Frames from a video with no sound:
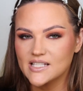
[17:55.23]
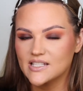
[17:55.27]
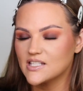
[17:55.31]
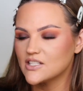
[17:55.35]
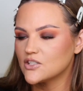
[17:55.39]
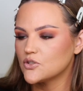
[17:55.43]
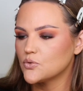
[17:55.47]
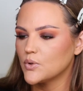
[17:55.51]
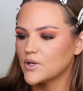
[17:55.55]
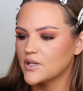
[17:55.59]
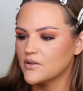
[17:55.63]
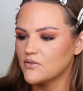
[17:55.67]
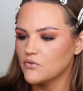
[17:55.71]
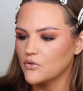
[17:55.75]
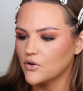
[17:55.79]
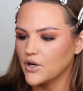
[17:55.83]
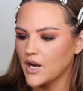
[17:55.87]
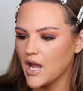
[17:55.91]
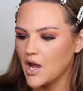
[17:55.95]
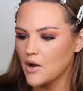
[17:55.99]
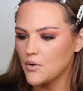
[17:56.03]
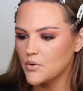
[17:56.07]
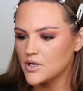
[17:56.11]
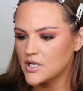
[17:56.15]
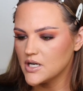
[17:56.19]
It's a
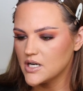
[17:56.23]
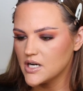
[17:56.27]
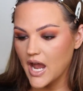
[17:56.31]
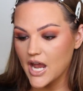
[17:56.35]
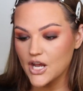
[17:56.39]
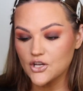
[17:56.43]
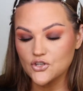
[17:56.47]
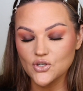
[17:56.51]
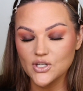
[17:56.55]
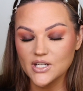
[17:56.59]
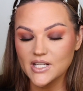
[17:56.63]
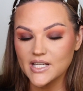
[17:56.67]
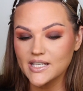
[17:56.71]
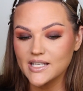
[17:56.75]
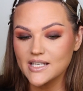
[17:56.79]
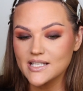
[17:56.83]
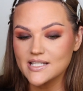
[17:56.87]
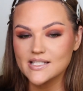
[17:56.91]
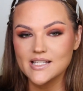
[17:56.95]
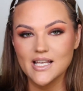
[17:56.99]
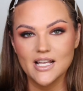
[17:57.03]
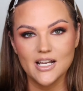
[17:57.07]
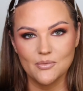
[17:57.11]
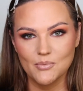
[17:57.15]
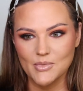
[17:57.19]
24-hour
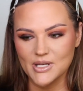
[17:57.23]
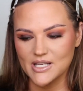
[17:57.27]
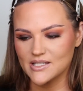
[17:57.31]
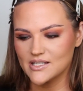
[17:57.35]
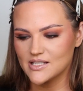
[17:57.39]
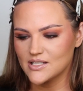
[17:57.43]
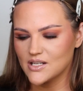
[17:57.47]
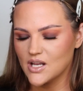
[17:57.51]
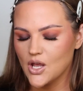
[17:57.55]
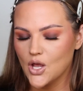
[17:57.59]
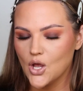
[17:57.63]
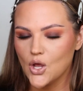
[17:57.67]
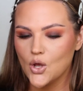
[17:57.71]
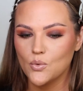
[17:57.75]
hydrating setting mist,